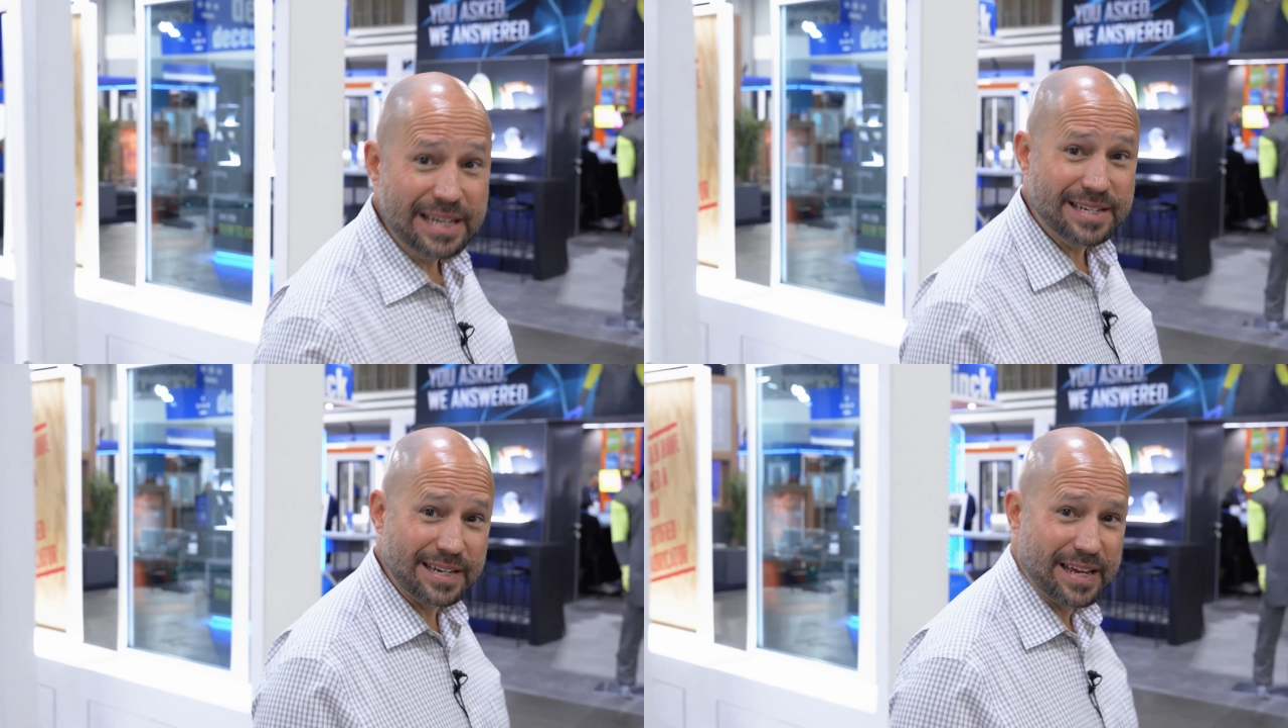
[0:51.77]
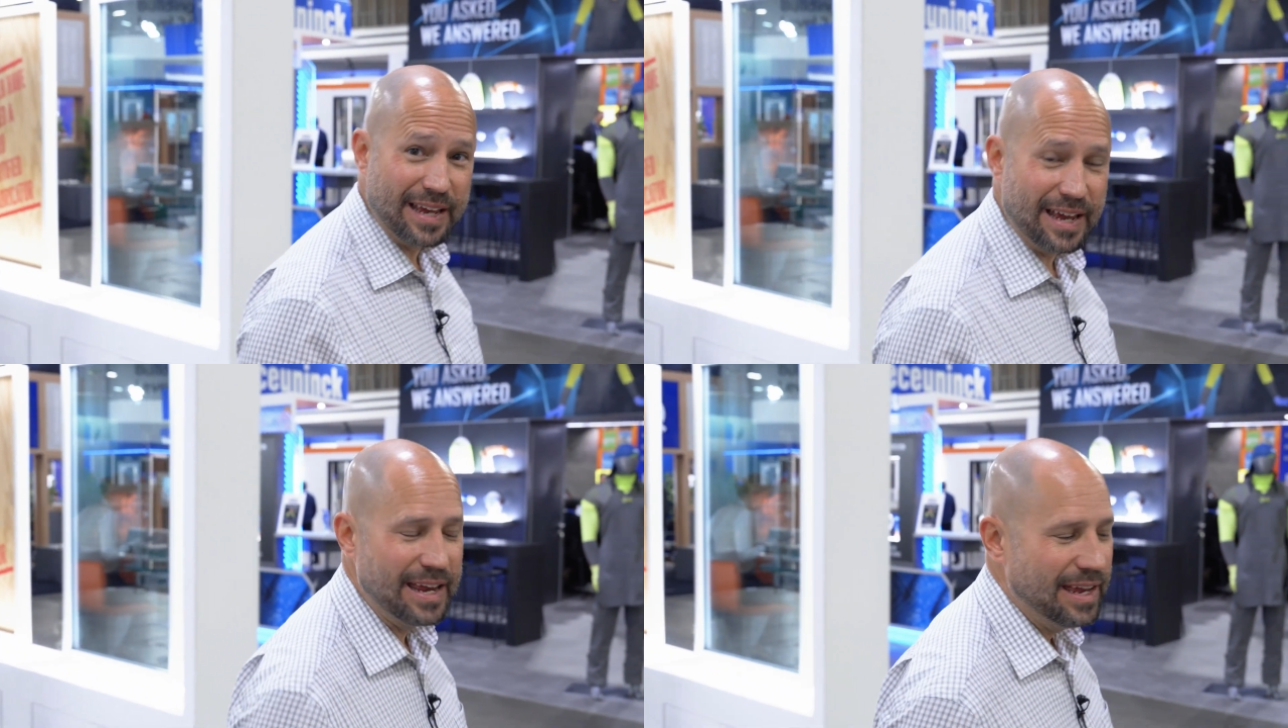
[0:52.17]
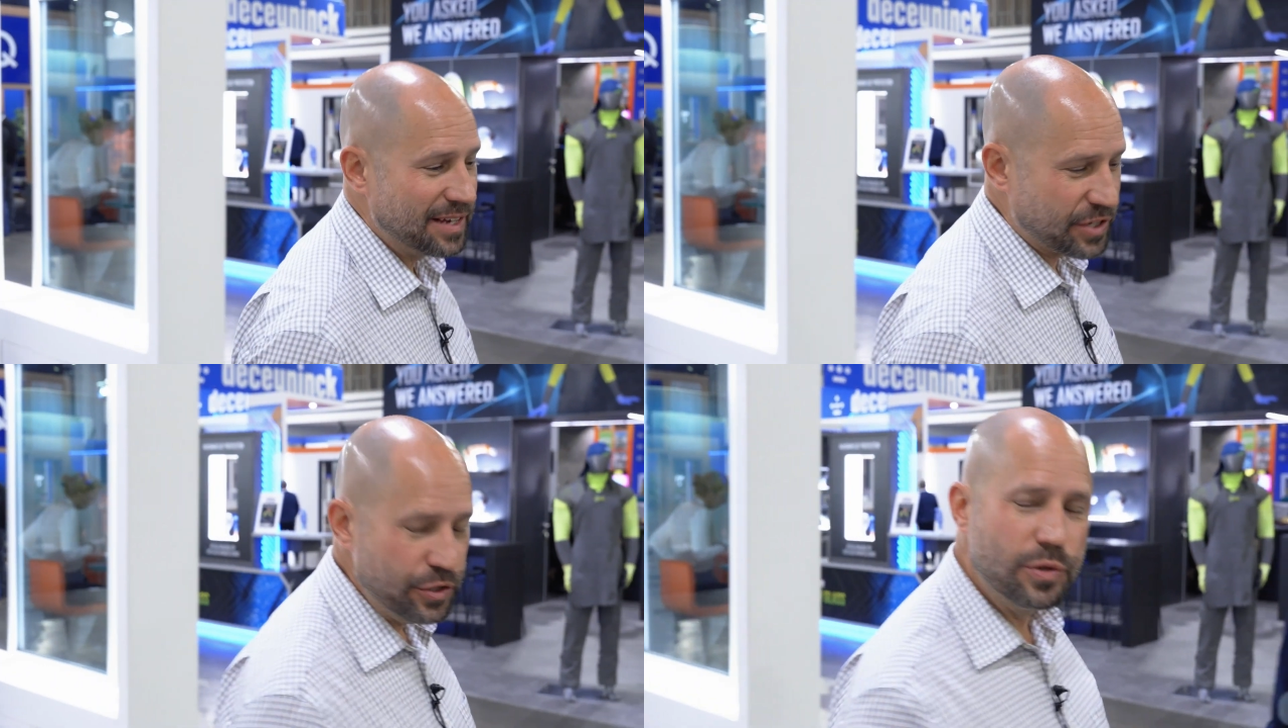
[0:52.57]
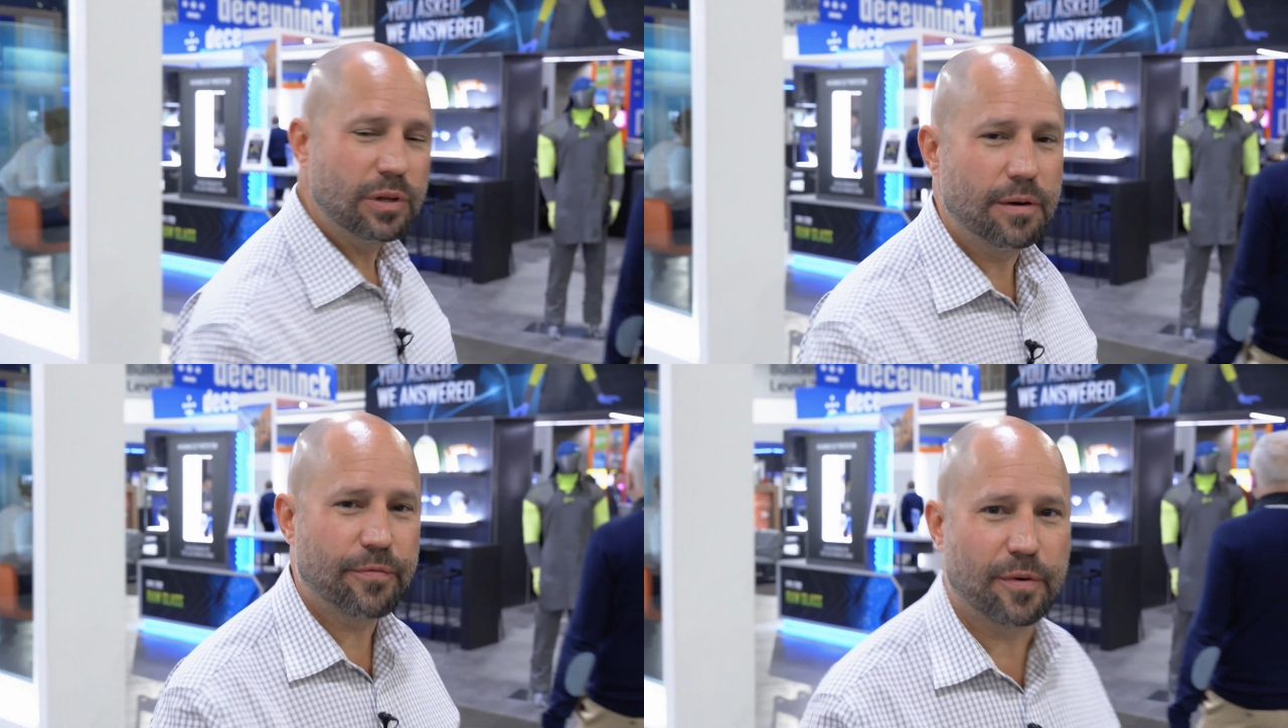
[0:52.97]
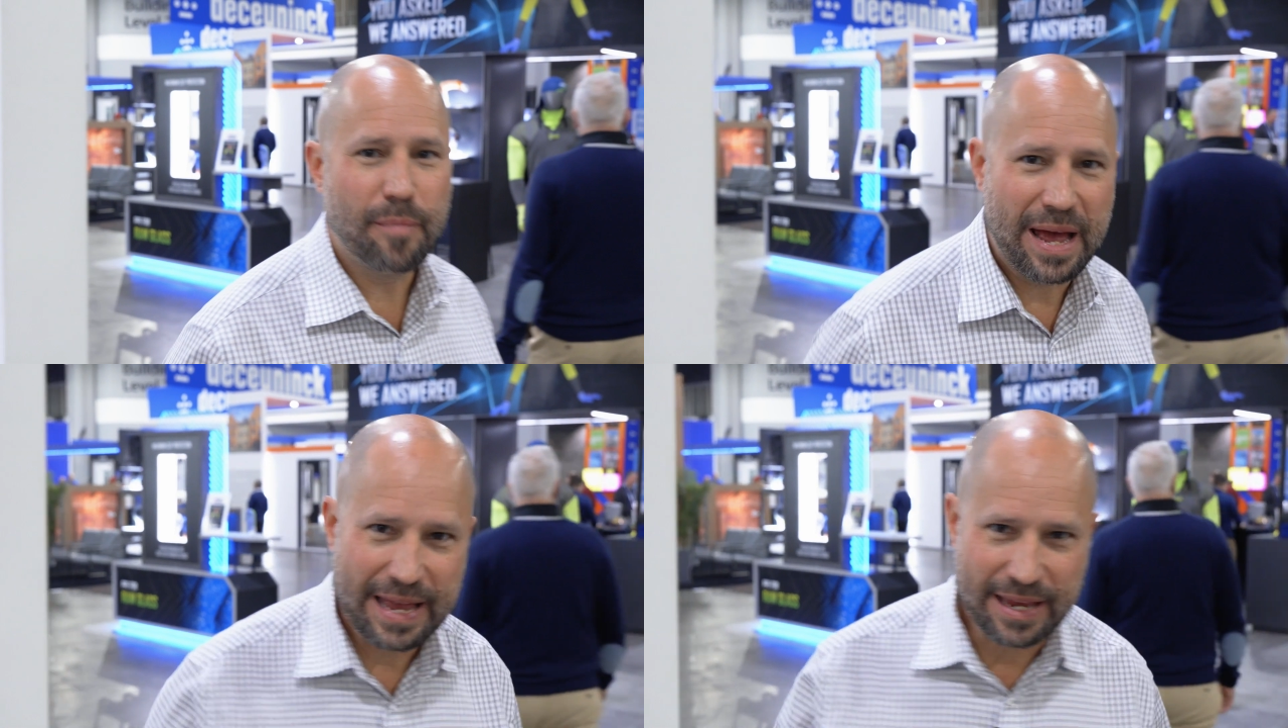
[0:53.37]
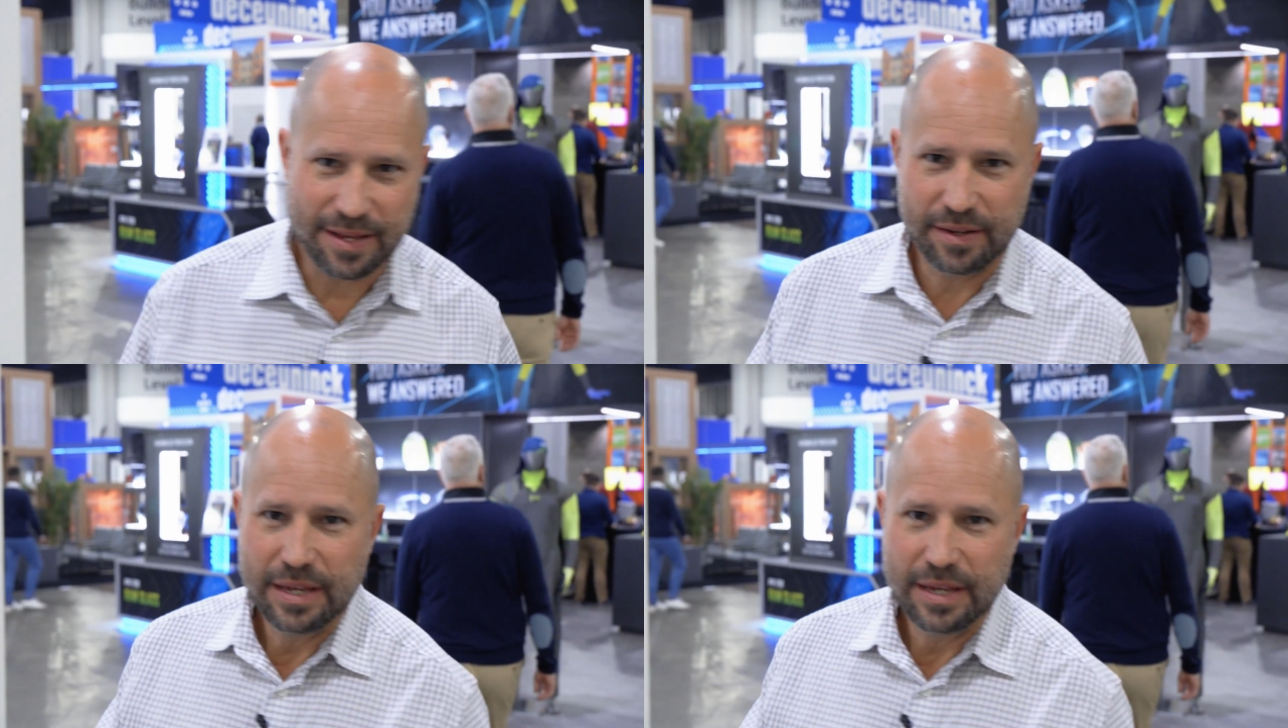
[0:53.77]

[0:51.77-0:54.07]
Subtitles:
today, is a new glove from Magid.